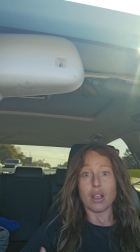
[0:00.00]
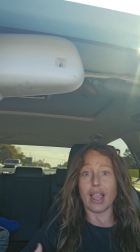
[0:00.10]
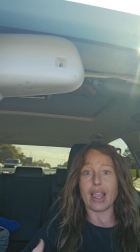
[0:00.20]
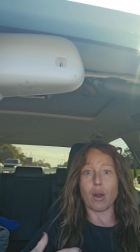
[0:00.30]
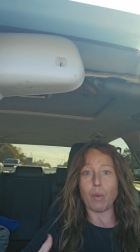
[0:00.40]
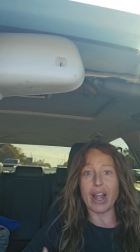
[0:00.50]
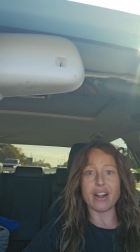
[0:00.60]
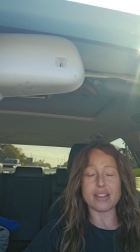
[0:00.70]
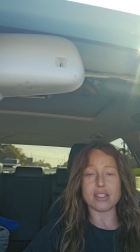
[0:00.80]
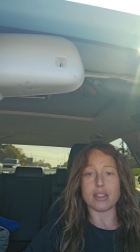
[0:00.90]
like
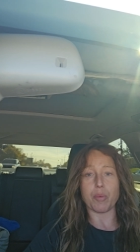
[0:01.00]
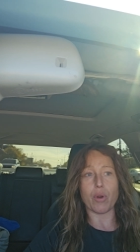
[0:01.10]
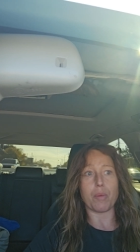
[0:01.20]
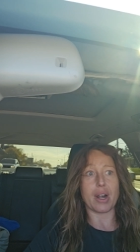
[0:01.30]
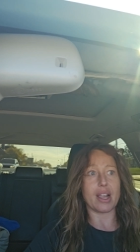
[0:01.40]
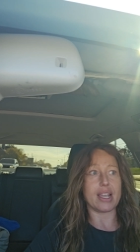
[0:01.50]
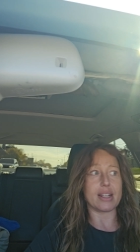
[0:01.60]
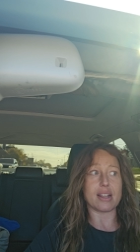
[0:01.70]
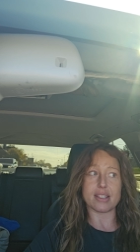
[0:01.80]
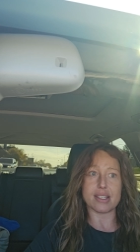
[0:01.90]
awareness to the point where
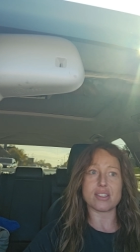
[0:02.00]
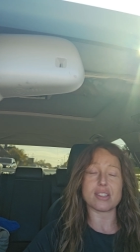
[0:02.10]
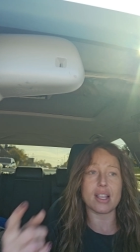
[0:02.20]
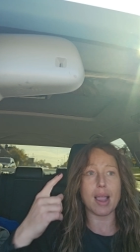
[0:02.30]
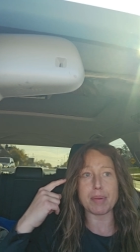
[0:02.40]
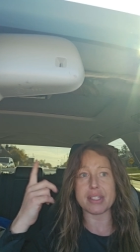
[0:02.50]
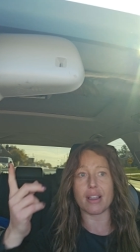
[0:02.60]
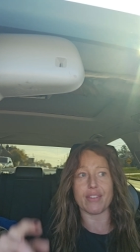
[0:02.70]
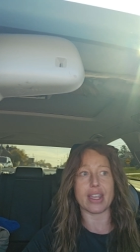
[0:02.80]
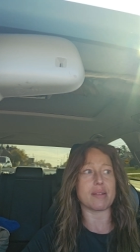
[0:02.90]
it because this type of
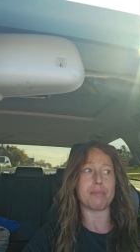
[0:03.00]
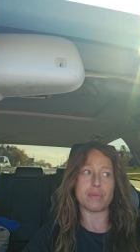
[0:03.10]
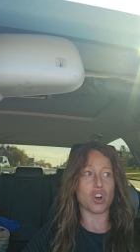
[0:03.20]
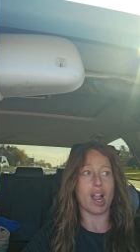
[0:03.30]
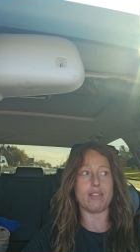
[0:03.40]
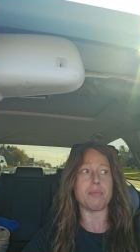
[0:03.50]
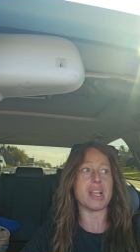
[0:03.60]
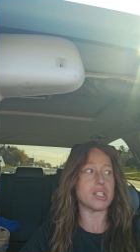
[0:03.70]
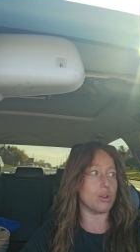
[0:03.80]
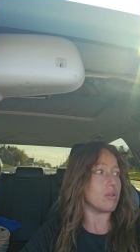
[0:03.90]
stuff can drive you
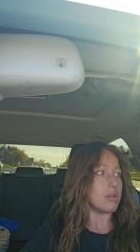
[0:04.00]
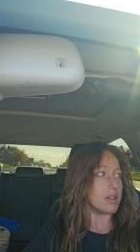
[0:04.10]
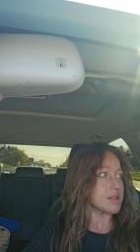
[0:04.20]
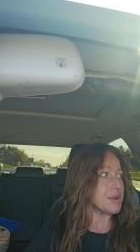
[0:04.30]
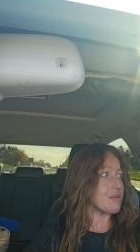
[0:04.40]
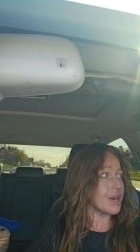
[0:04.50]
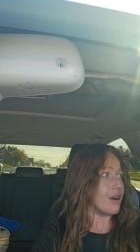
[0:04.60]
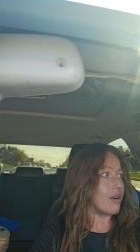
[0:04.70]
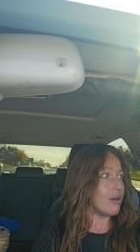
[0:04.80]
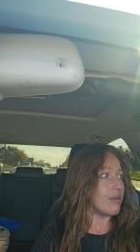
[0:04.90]
mental. Let's be real.